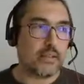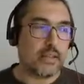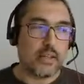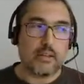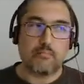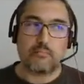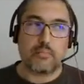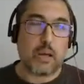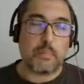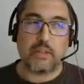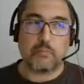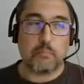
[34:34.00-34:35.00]
I mean,
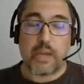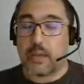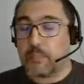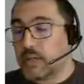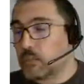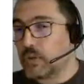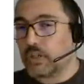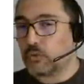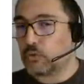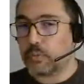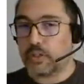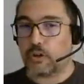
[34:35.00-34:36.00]
maybe we need to
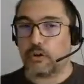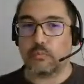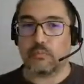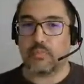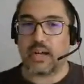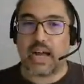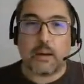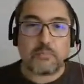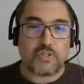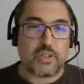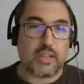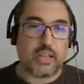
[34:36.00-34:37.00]
become upstream
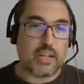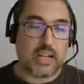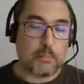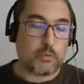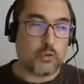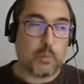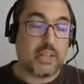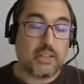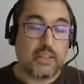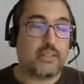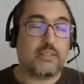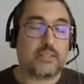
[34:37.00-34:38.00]
in GRUB2. I mean, this is
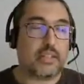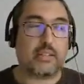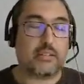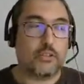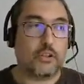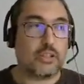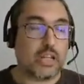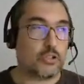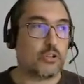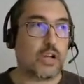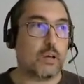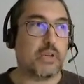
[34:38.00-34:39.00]
not a joke. I
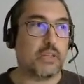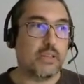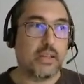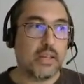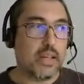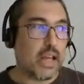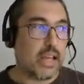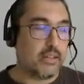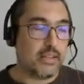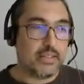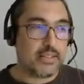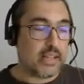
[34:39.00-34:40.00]
mean, I
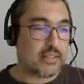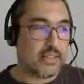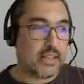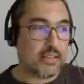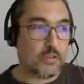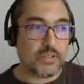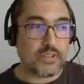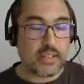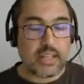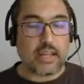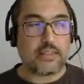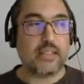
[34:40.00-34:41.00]
discussed that recently. I think
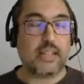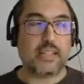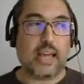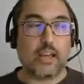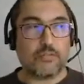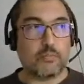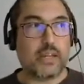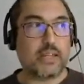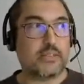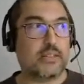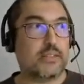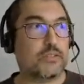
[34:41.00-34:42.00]
that kind of makes sense.
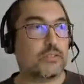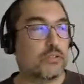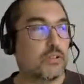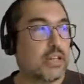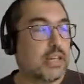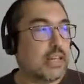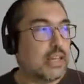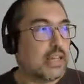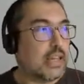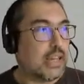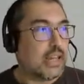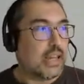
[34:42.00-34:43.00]
So, uh, eh,
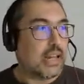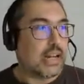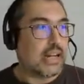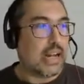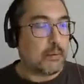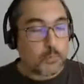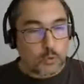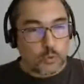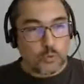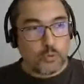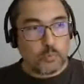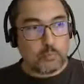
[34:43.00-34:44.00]
GRUB2
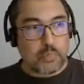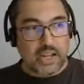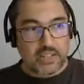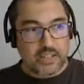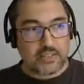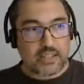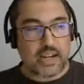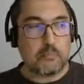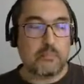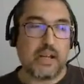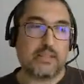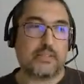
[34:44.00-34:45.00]
patches are
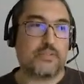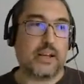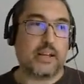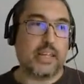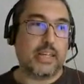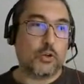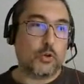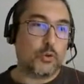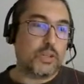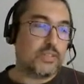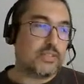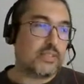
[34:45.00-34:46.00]
massive, and including
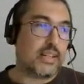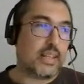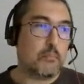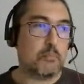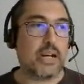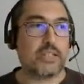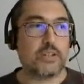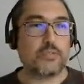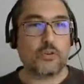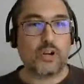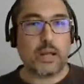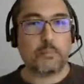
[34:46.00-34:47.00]
certain patches from
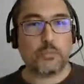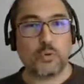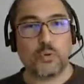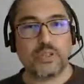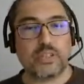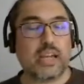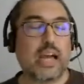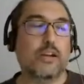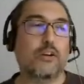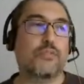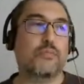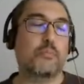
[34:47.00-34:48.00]
GRUB2 is kind of
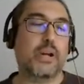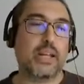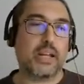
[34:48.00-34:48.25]
very hard.